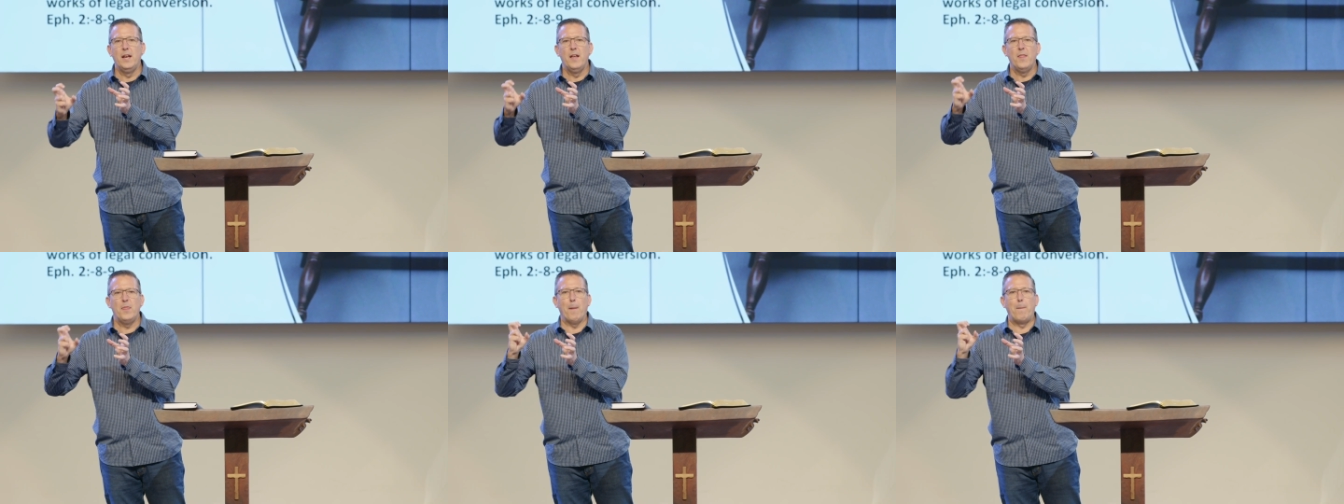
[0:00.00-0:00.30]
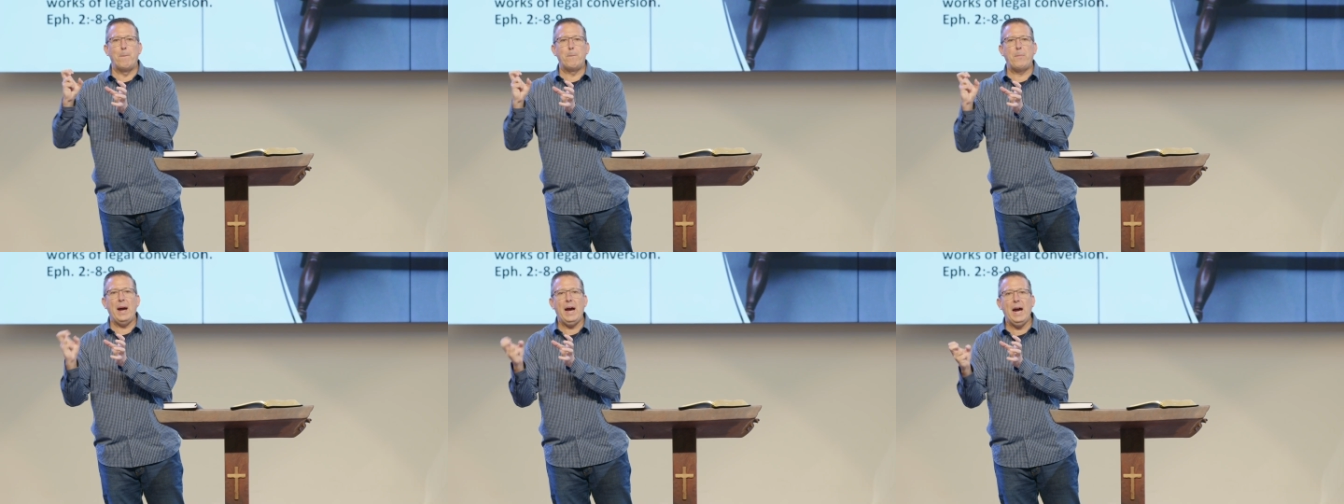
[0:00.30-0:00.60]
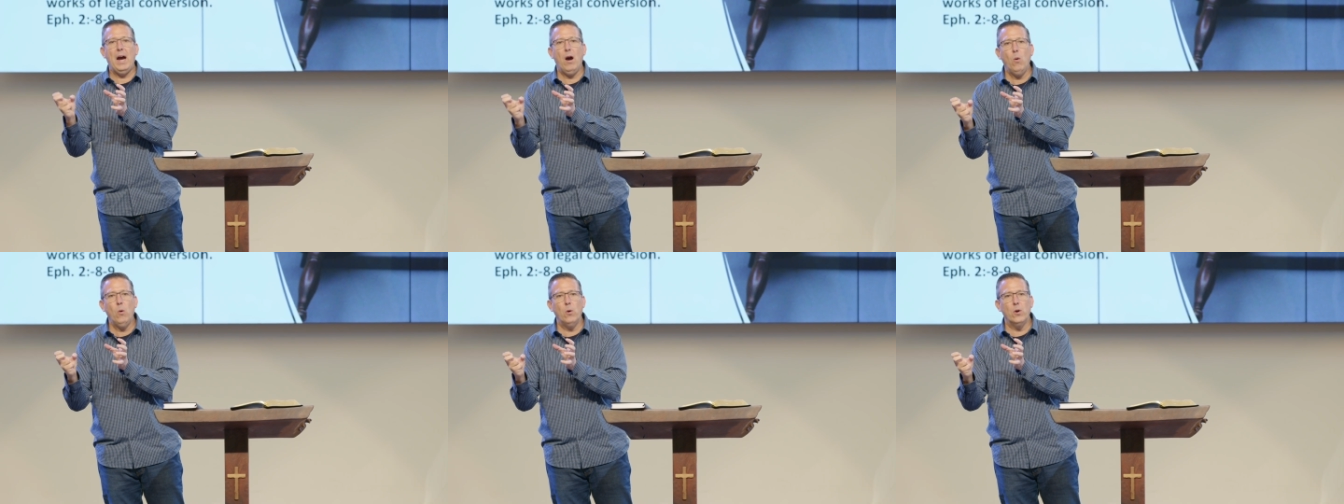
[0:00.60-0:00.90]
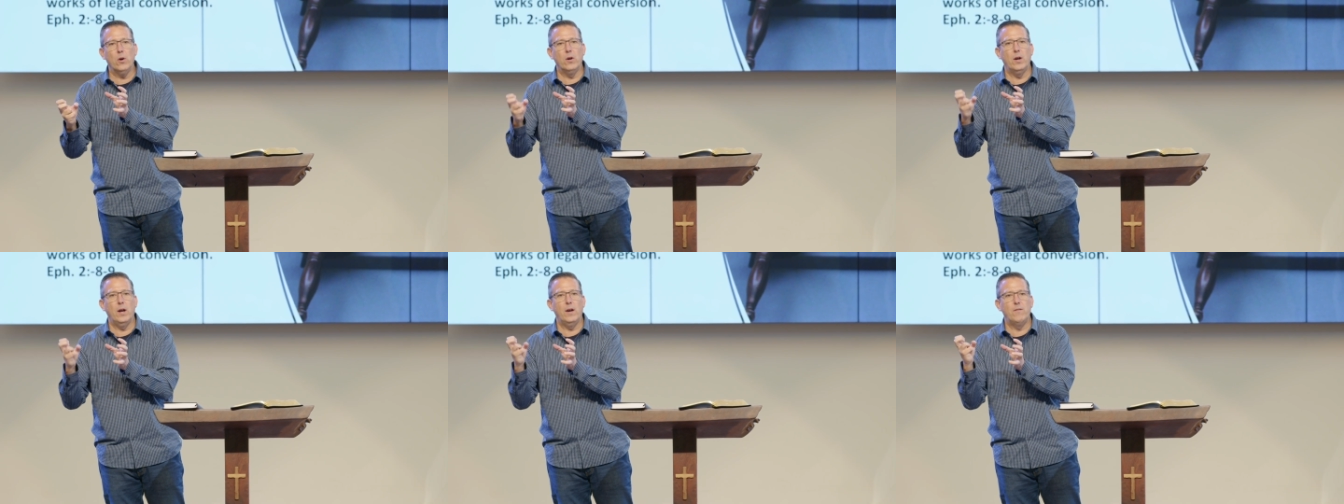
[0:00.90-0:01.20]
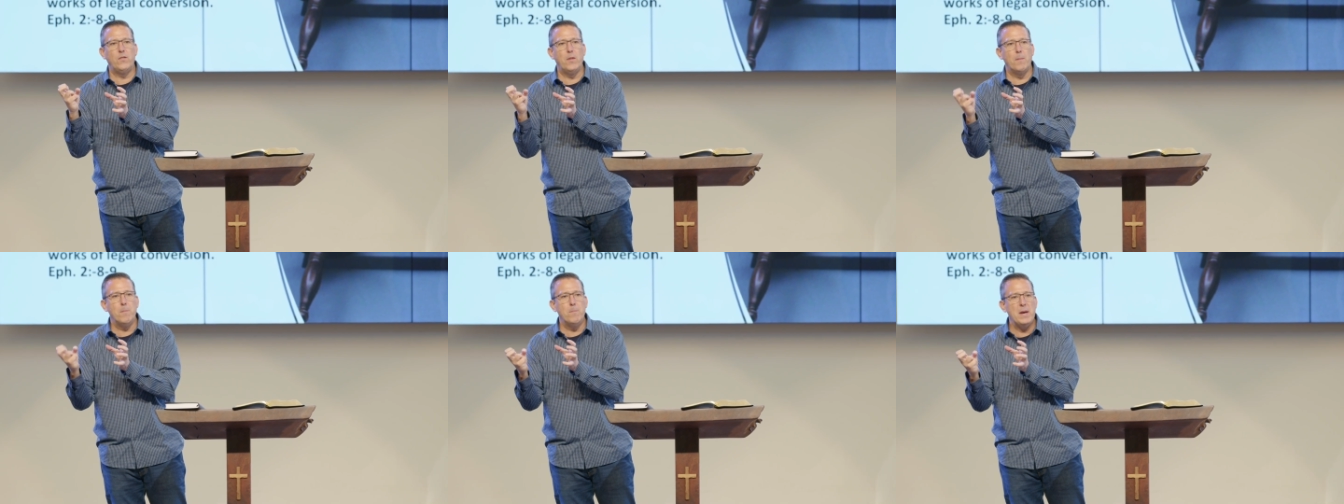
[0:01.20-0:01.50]
the power of
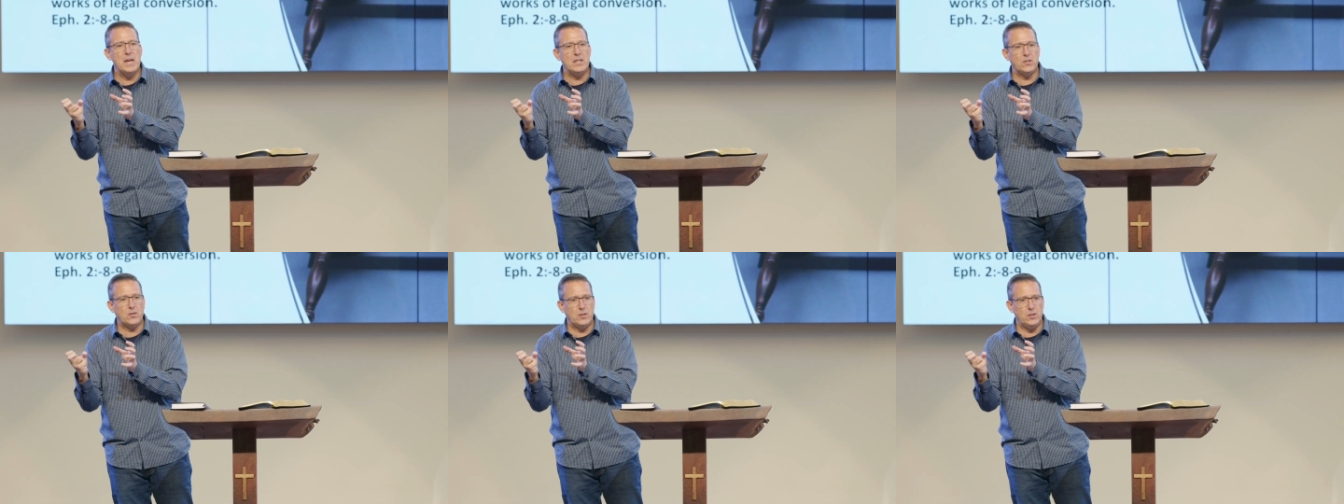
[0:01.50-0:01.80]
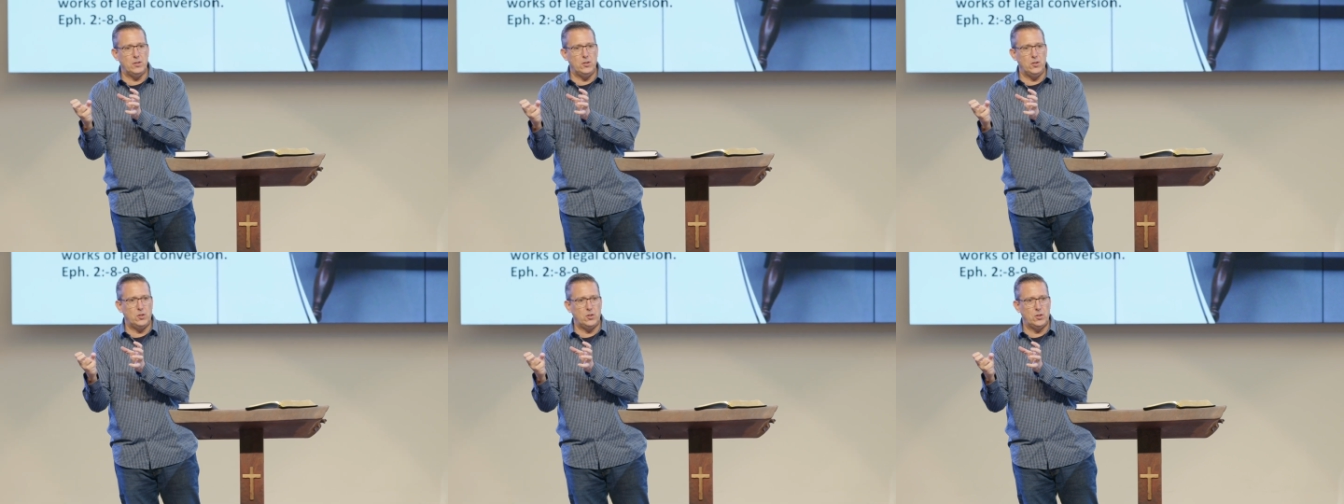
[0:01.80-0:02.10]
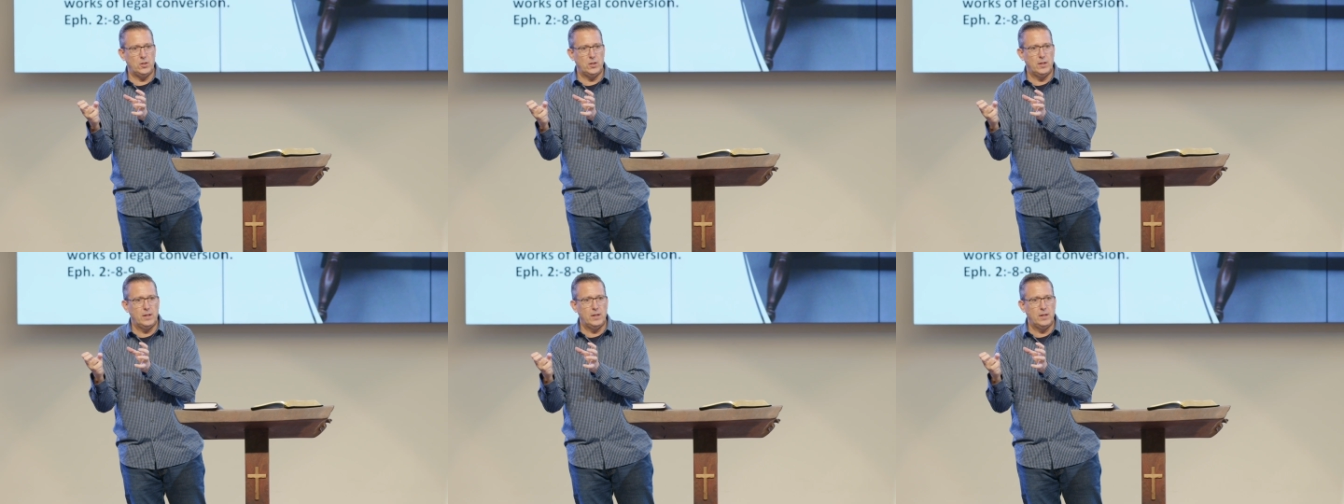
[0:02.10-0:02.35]
the message